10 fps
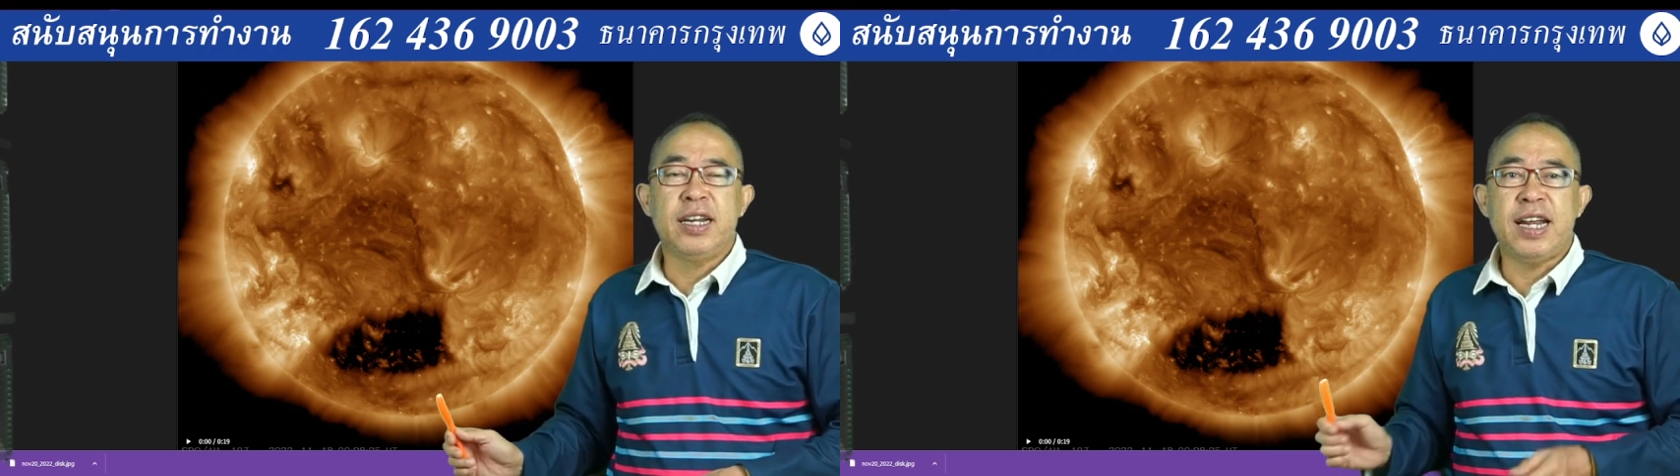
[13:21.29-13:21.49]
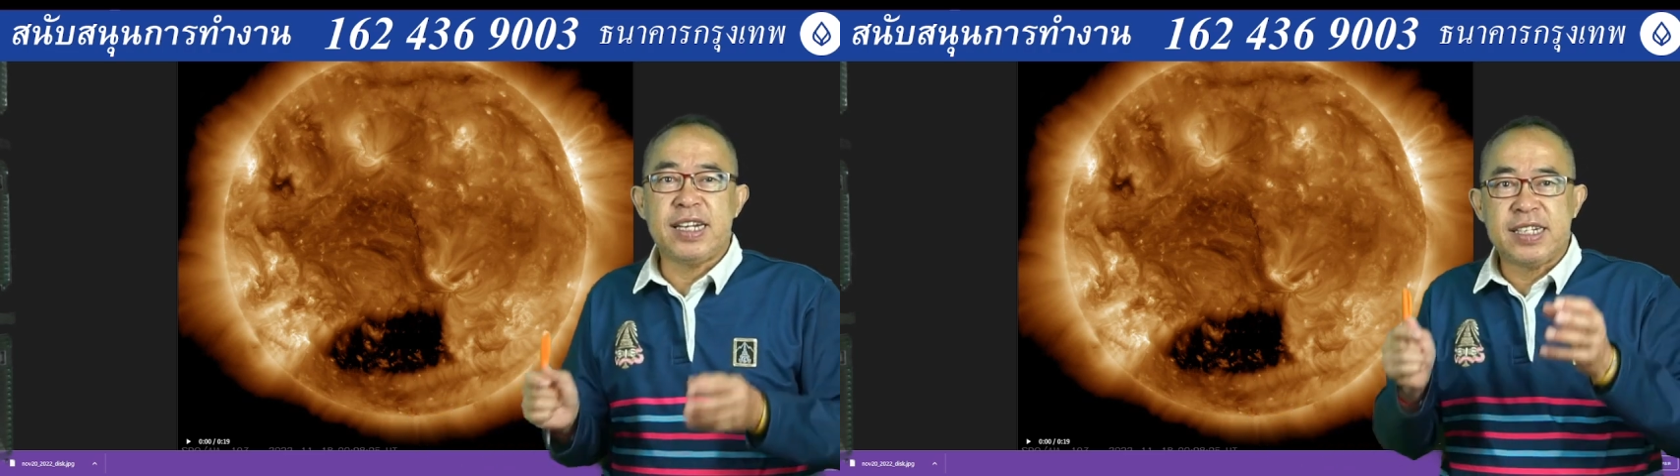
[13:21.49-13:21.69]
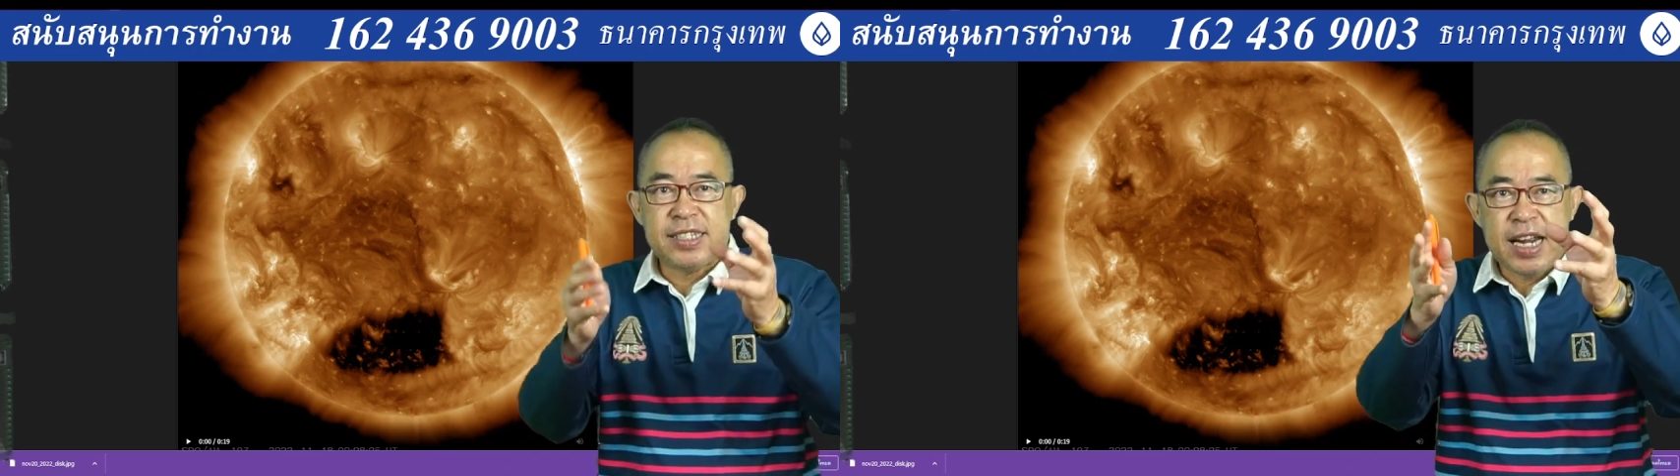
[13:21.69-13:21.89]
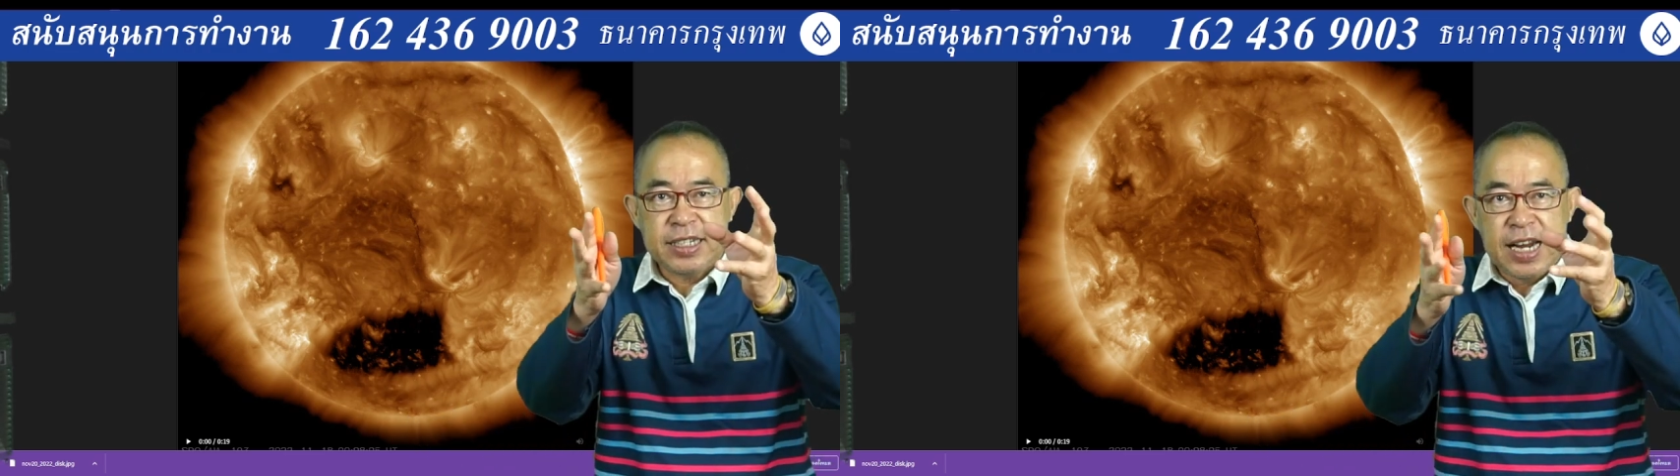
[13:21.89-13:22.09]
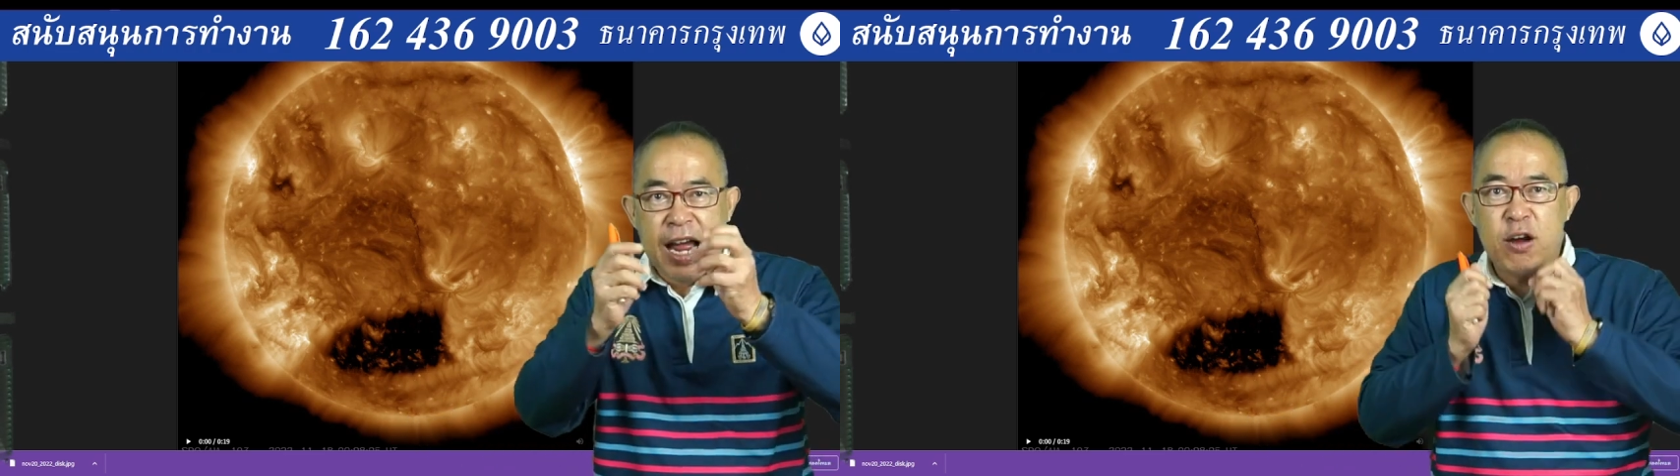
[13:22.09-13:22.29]
that shut
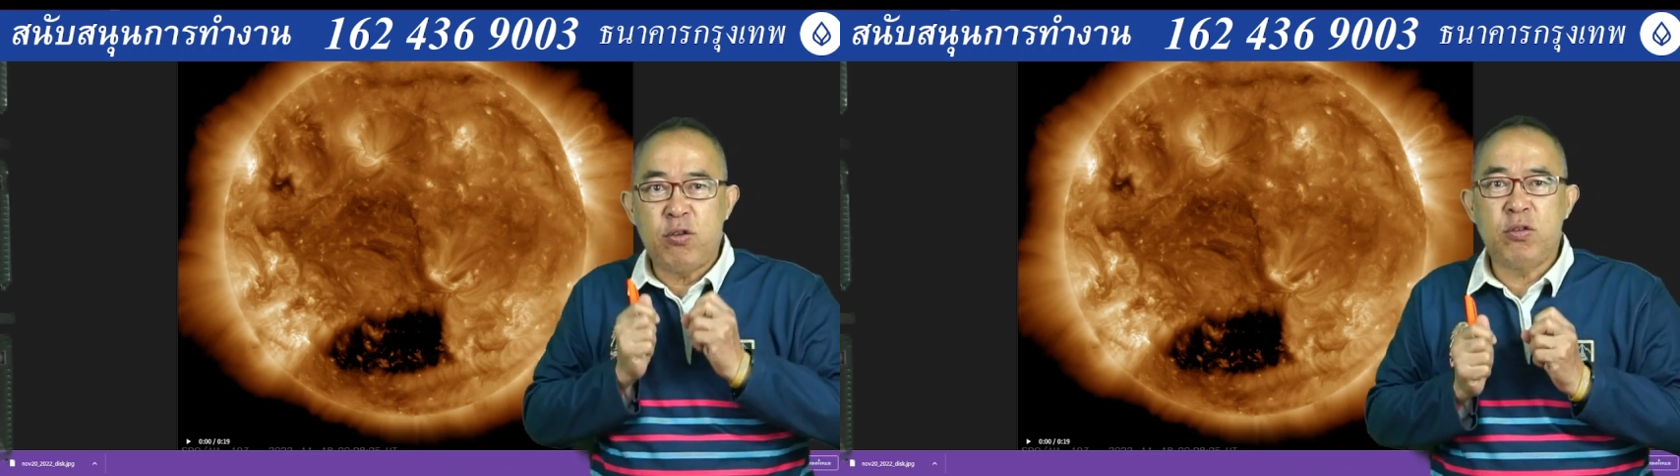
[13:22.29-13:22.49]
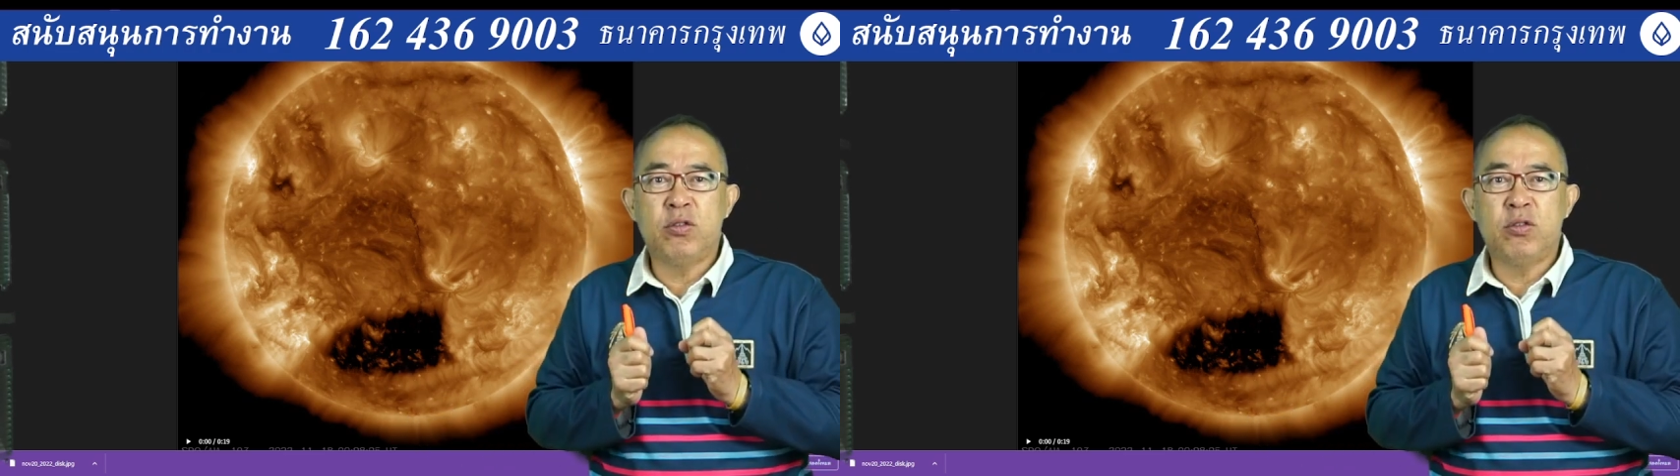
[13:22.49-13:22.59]
down